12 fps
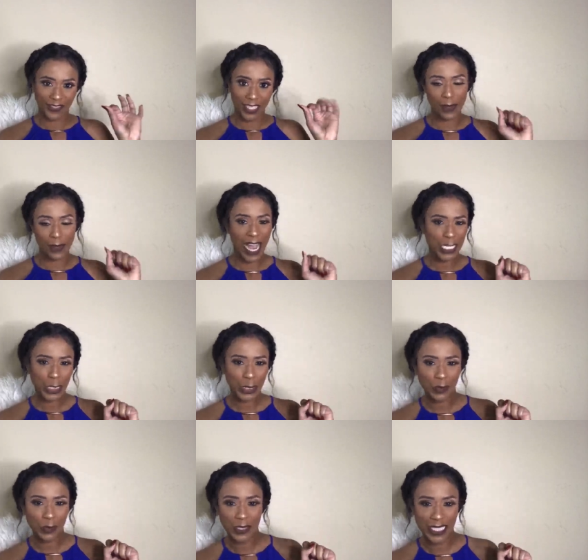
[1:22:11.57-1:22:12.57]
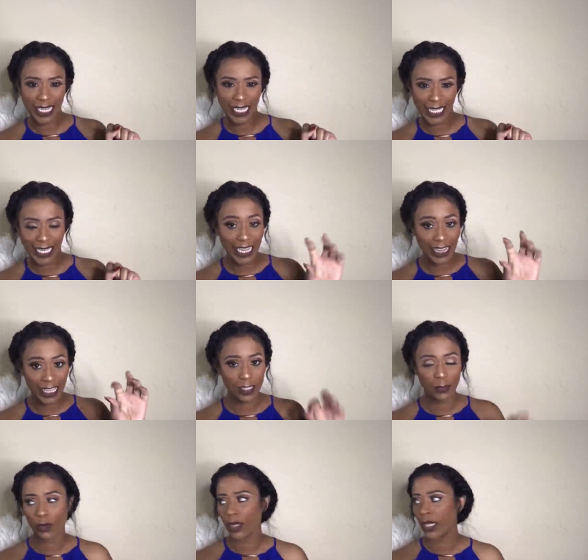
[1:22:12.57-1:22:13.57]
I'm high school skinny at
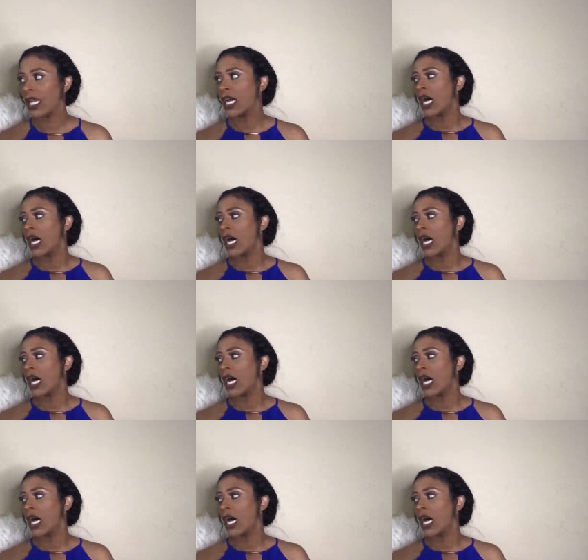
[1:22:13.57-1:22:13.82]
this point.